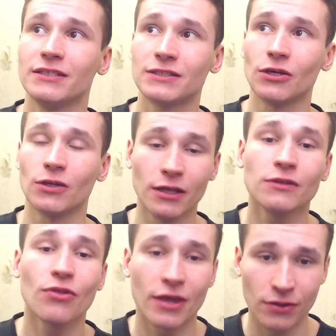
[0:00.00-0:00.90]
so. In
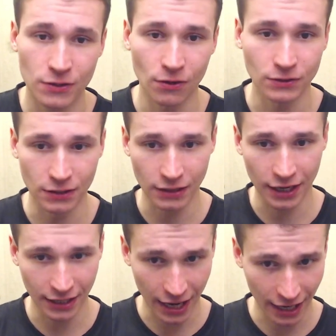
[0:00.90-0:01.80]
2013,
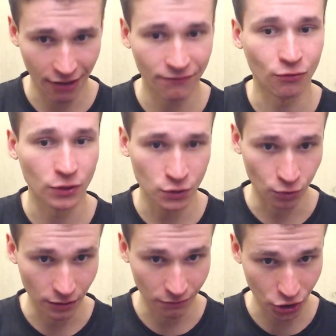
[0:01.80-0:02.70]
I have for
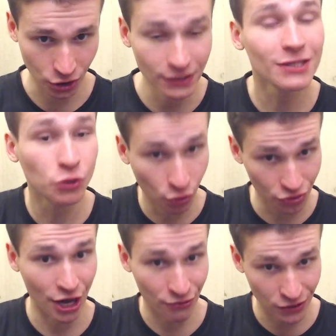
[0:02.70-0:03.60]
sewing machine.
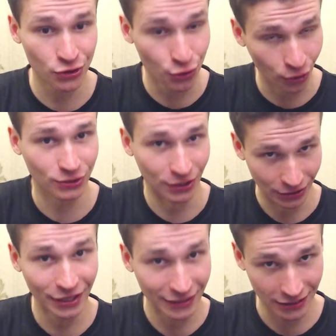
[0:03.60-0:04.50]
2013,
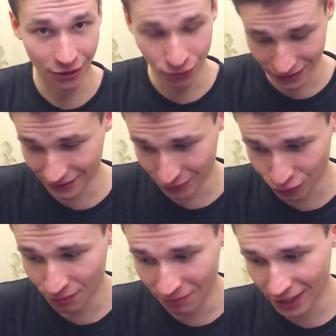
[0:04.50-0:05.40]
yes, I was
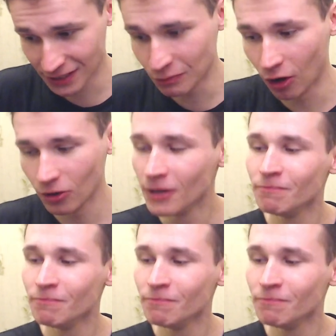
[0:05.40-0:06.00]
super mega small.